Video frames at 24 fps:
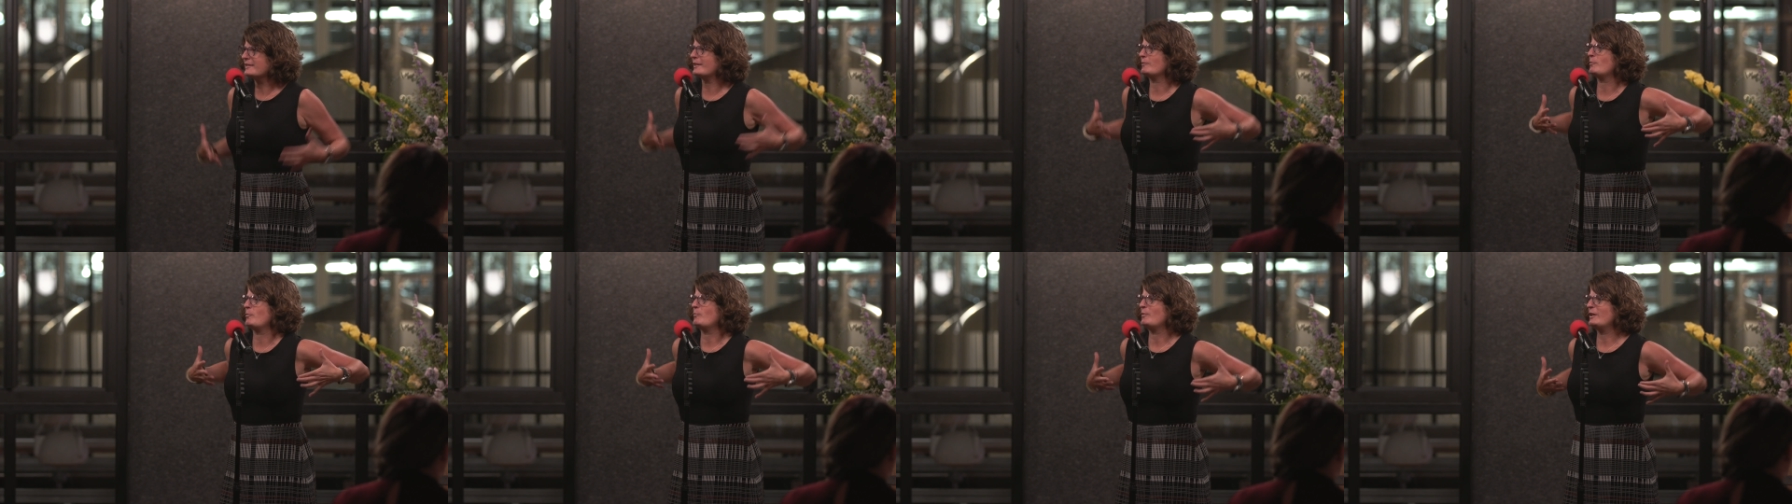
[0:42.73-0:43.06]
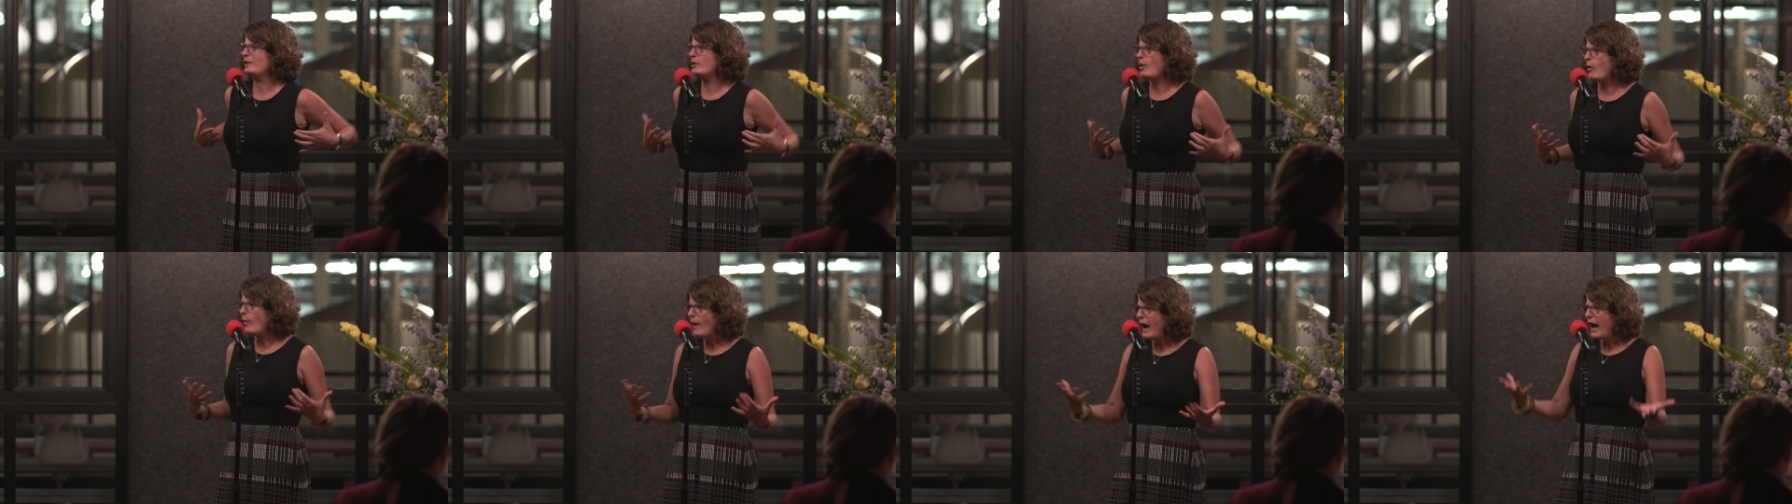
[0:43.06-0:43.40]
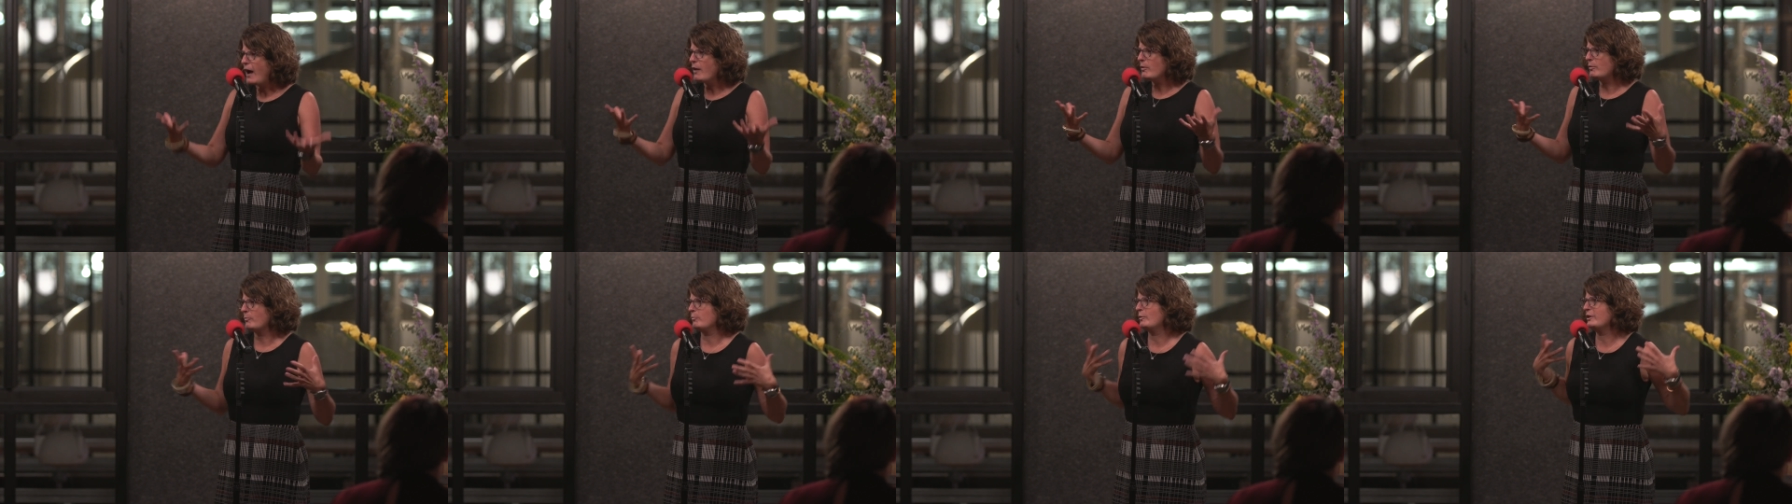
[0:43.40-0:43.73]
When we go
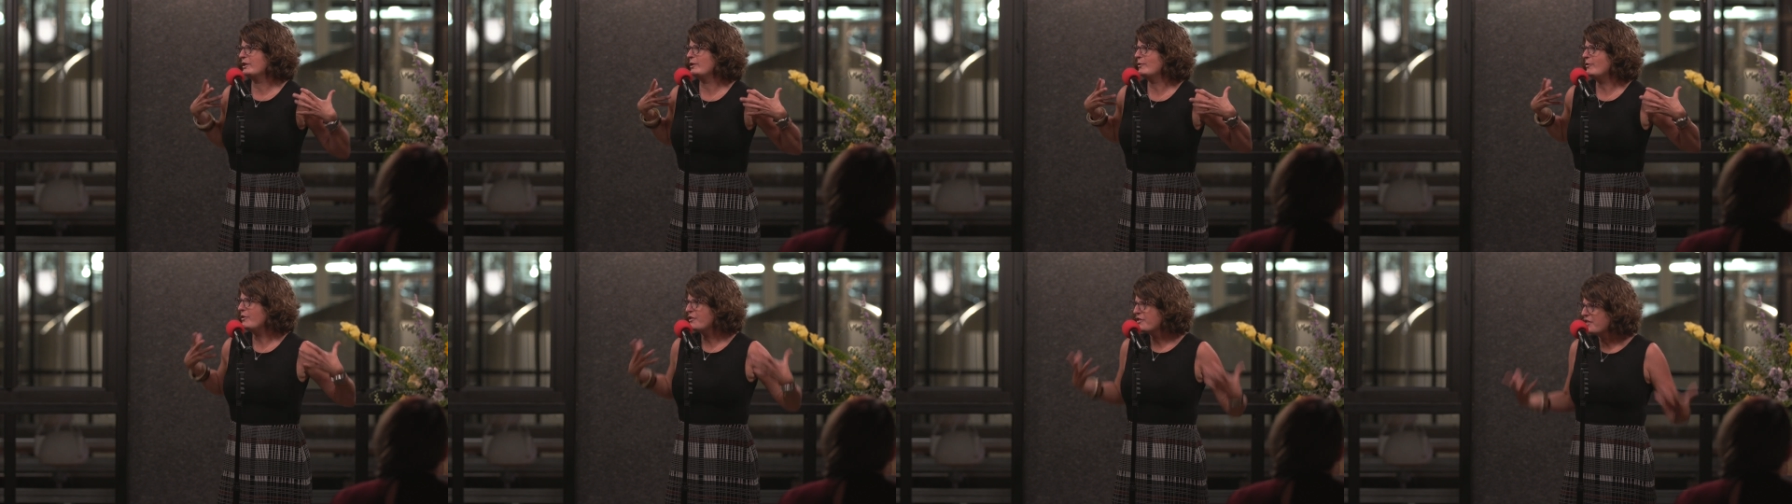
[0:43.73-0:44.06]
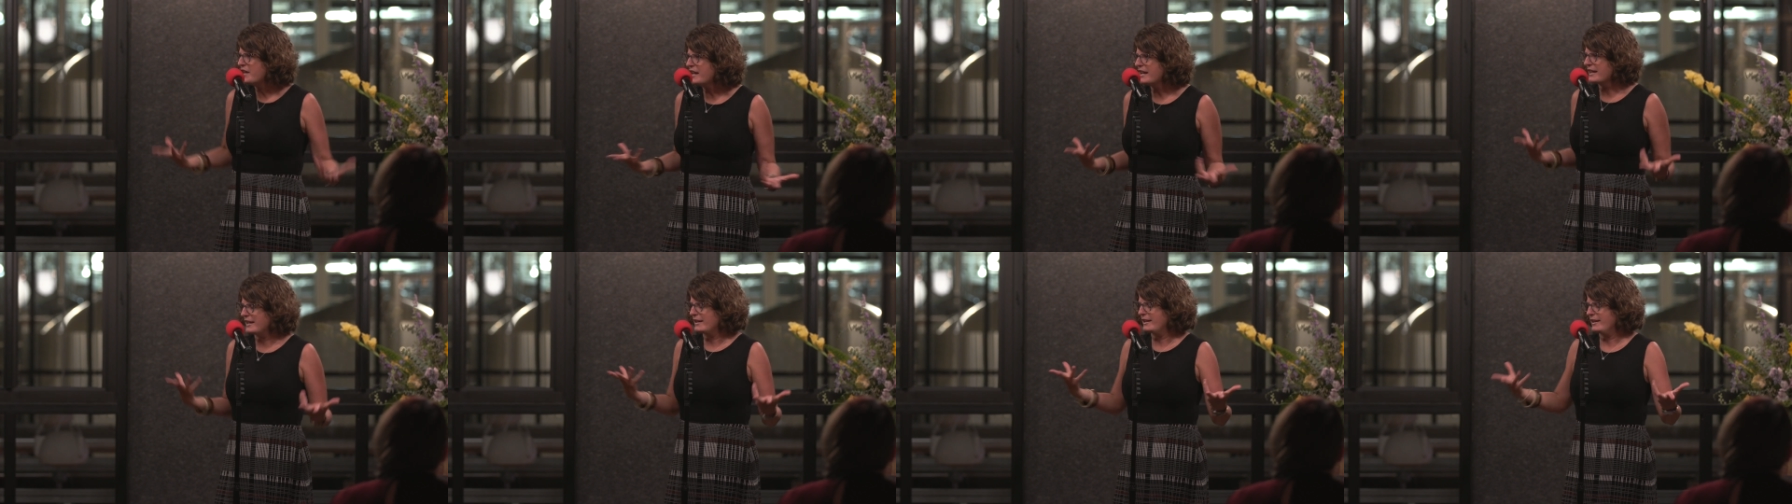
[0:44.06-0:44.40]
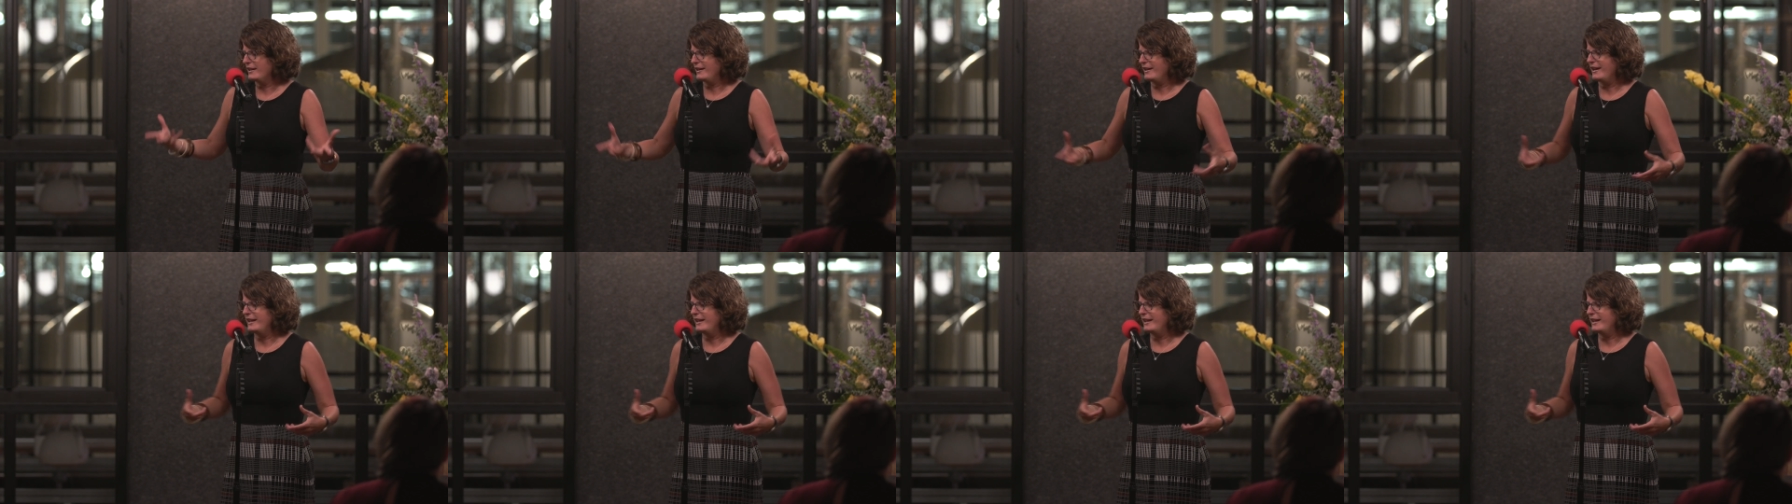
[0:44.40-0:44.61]
out, what do you think?